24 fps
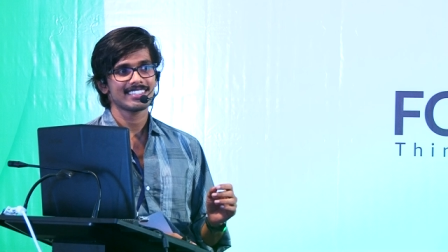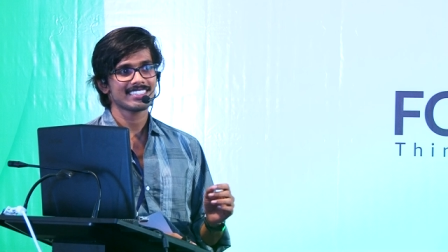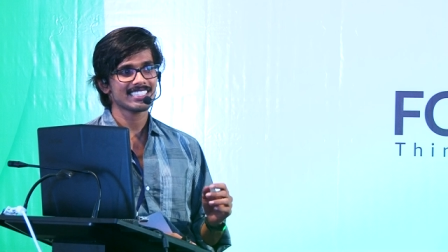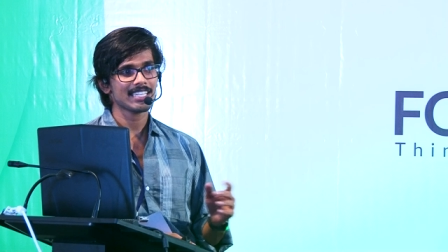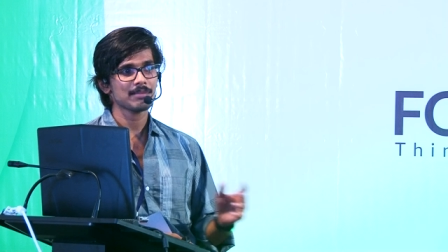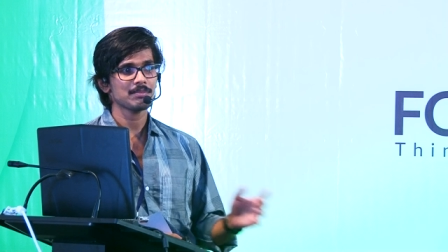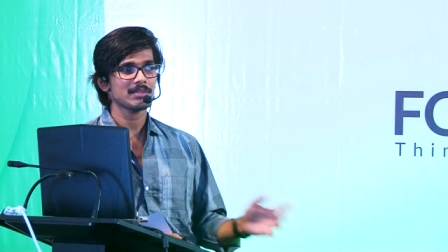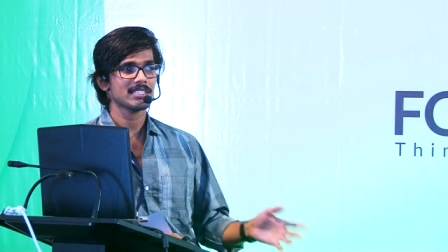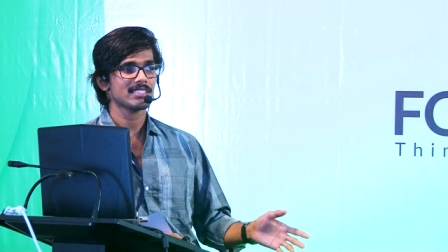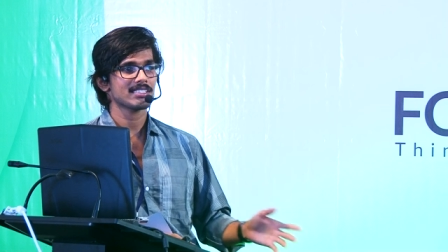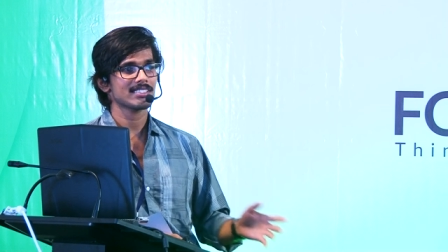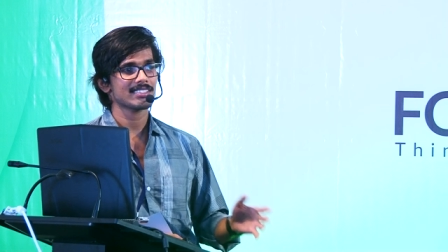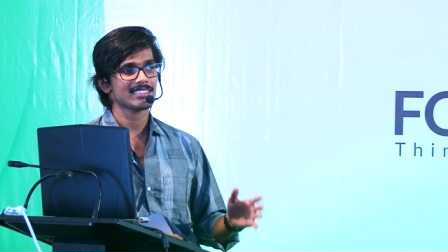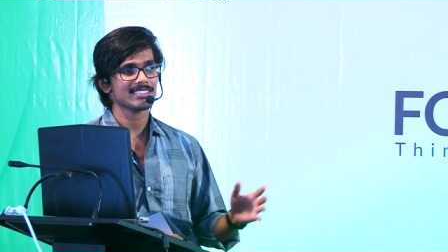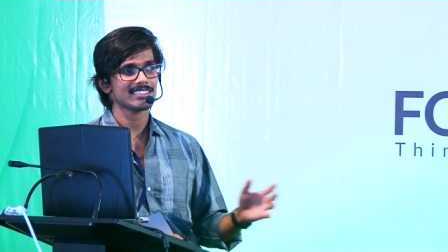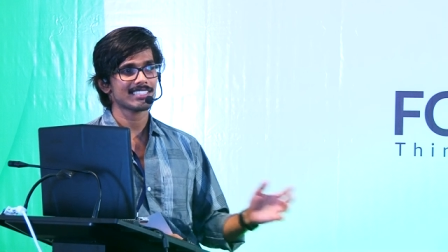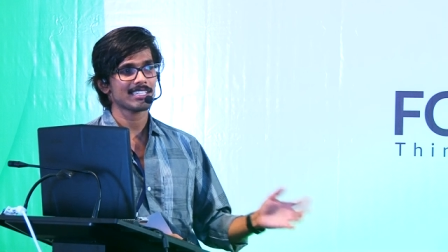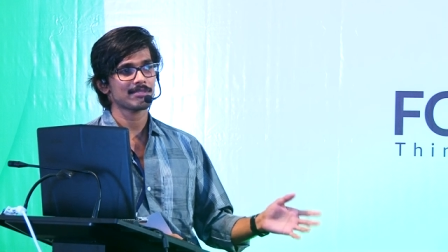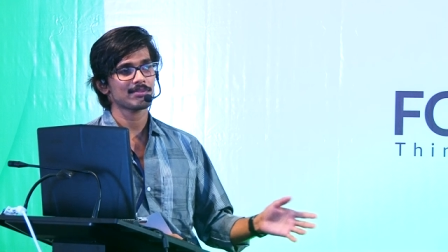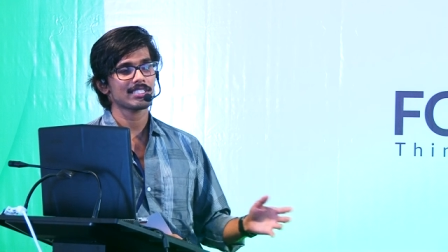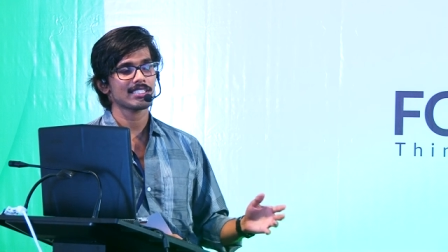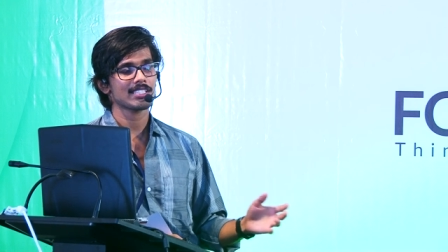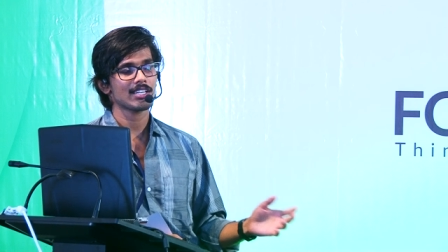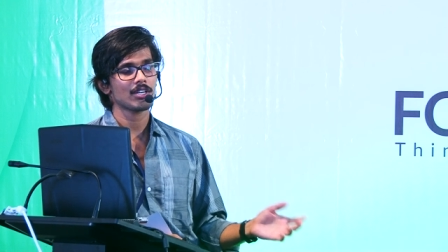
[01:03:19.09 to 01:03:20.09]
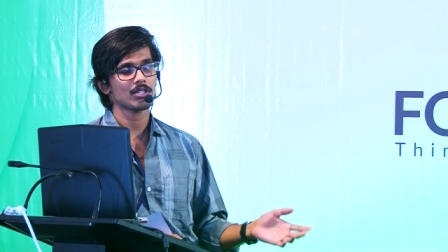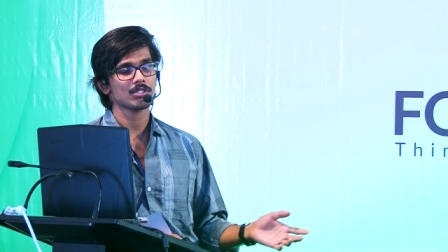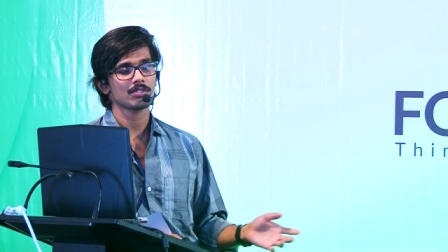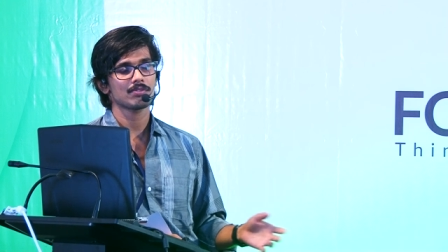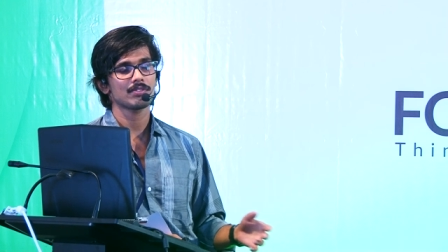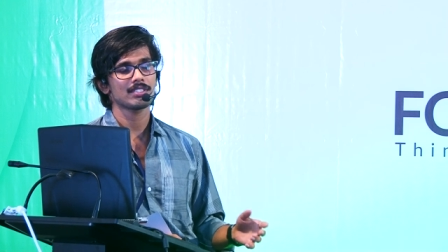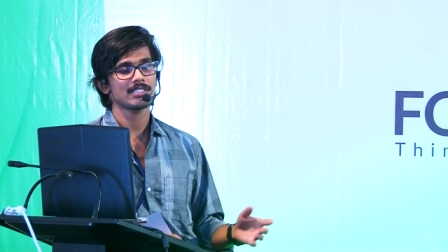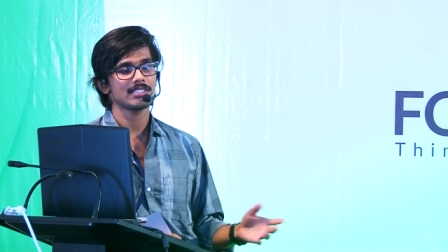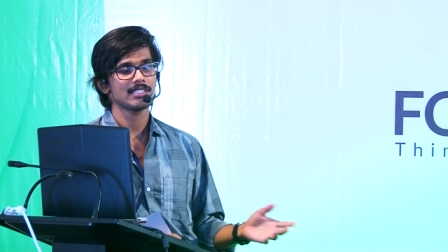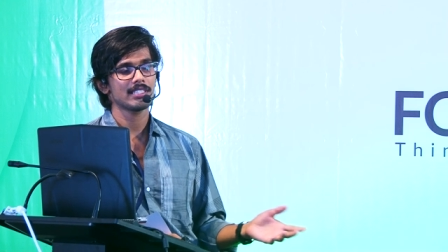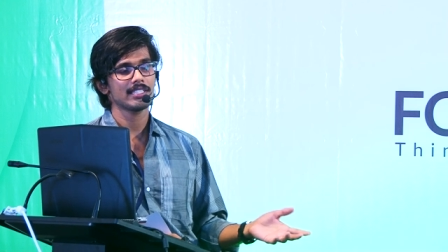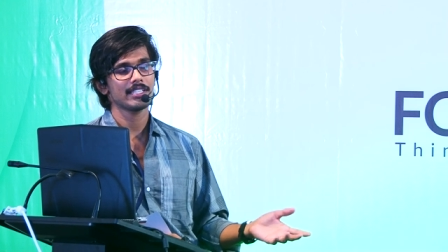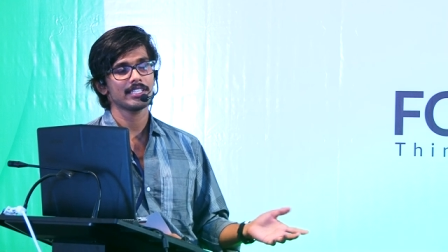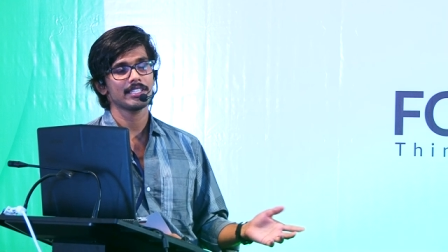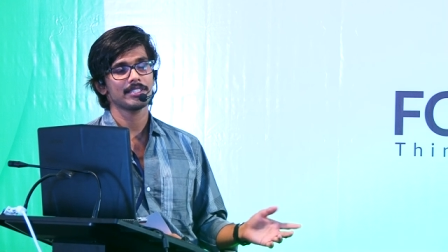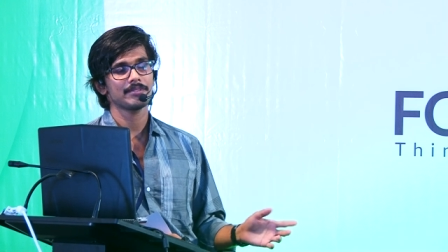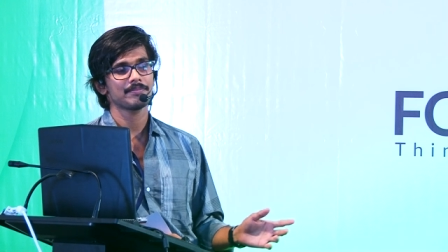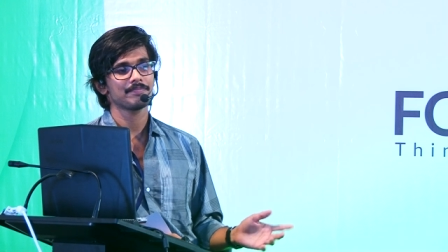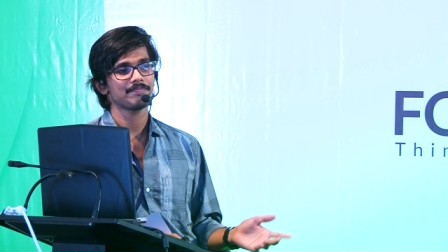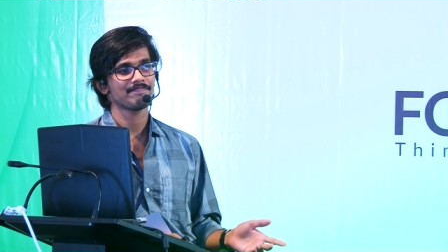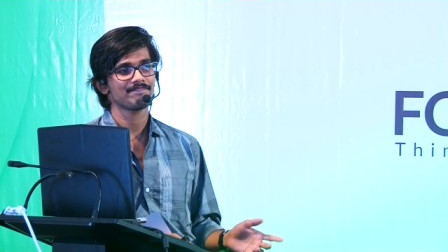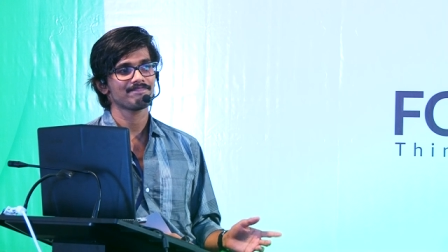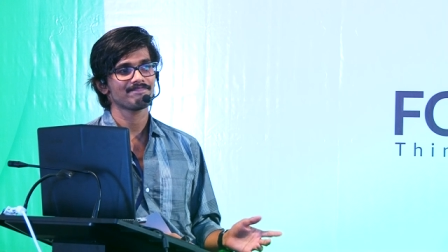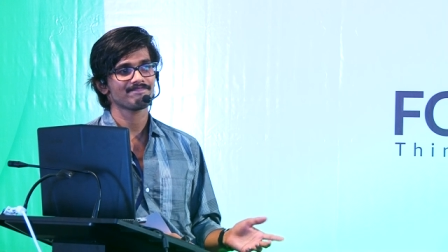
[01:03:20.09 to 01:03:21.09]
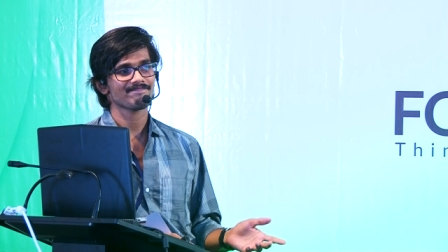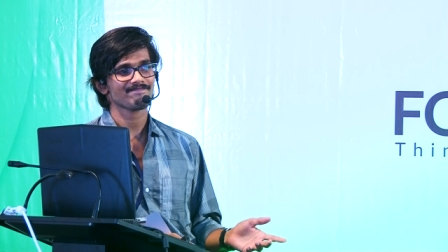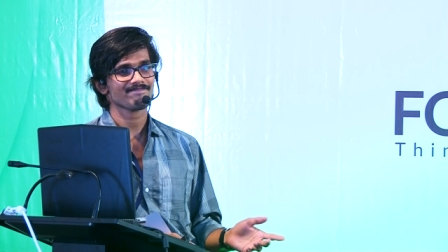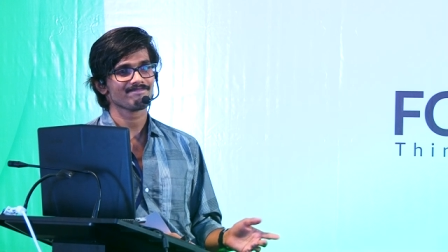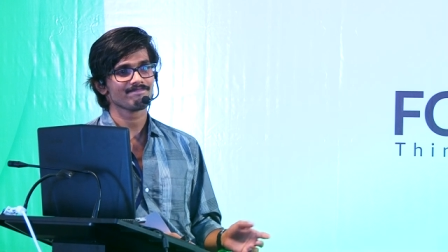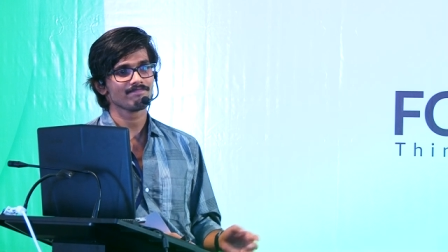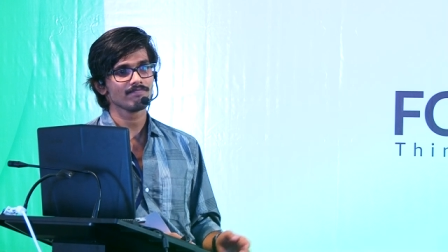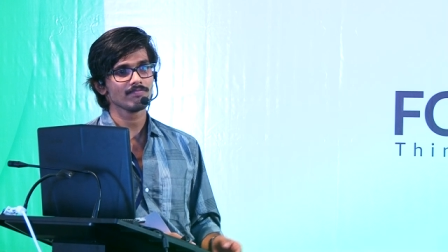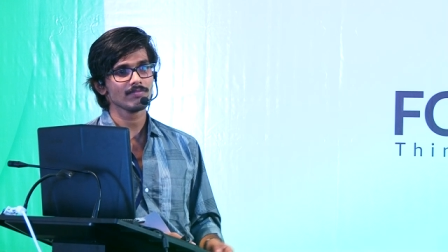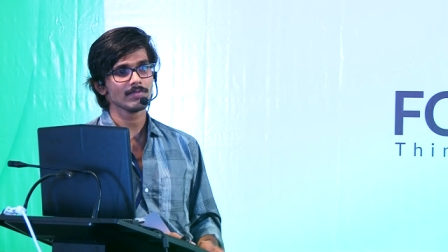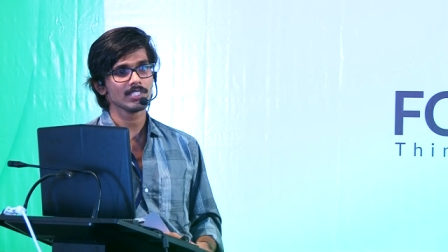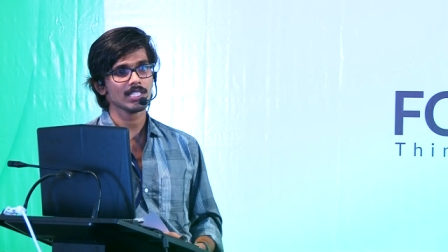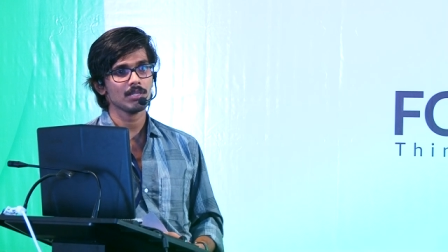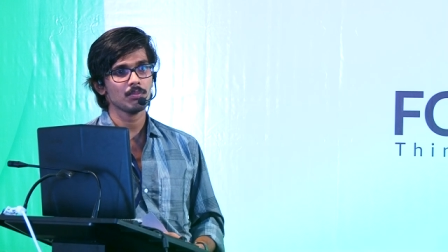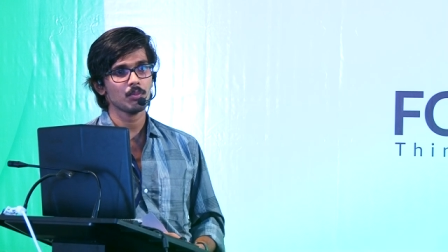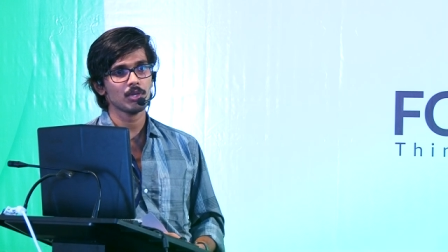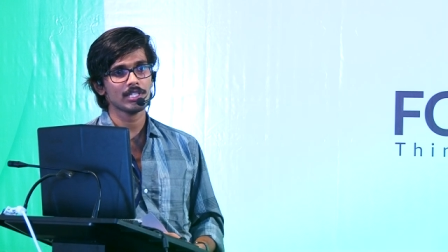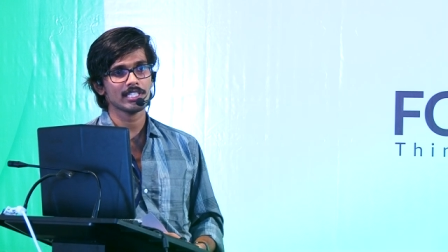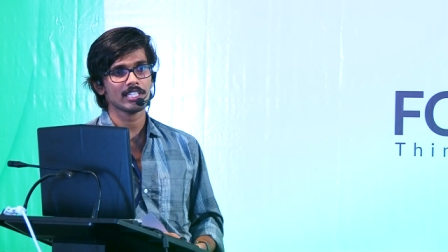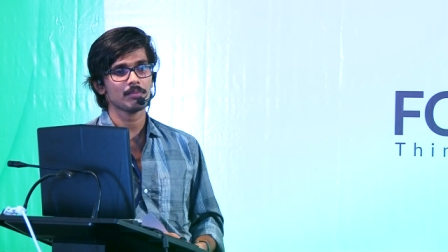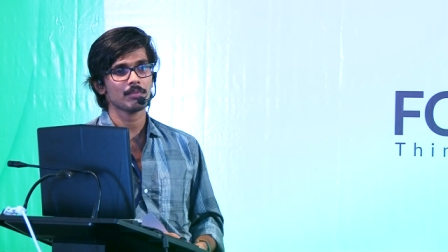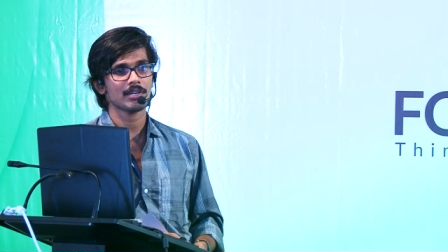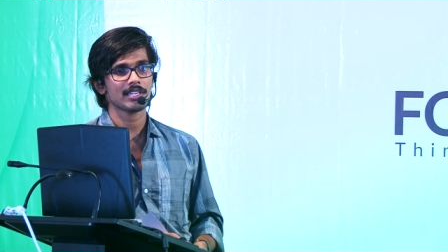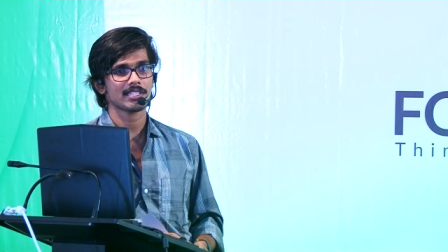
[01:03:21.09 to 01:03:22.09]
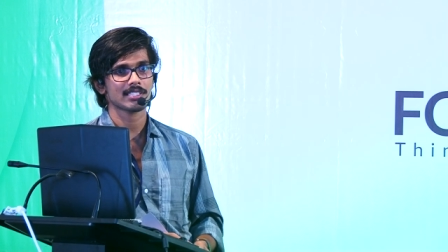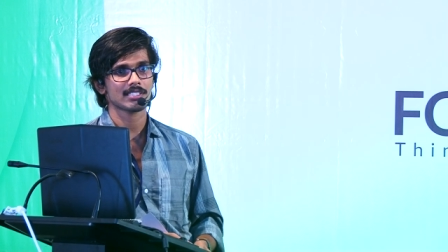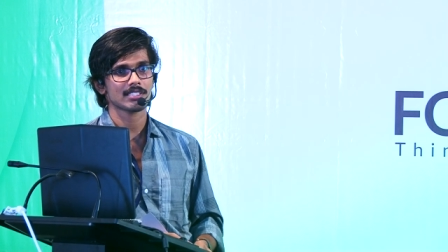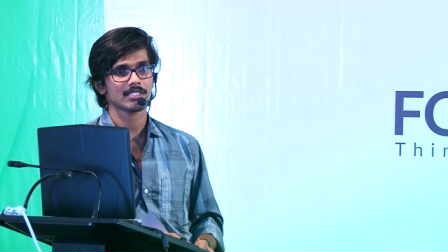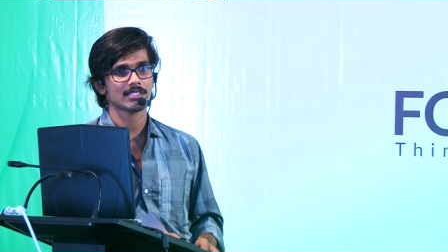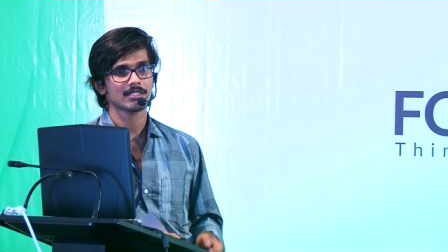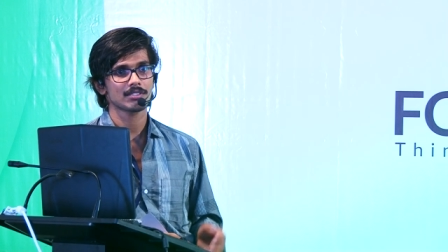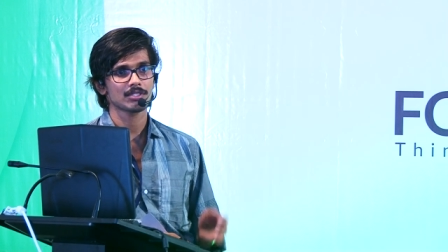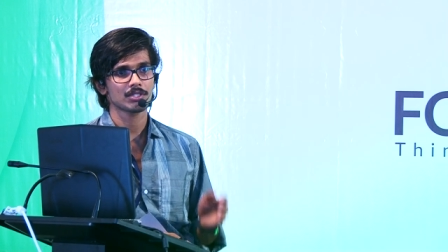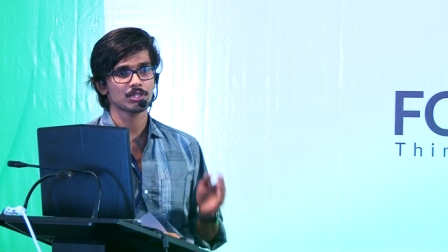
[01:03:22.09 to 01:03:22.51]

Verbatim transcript: Same thing, same thing goes with the political parties.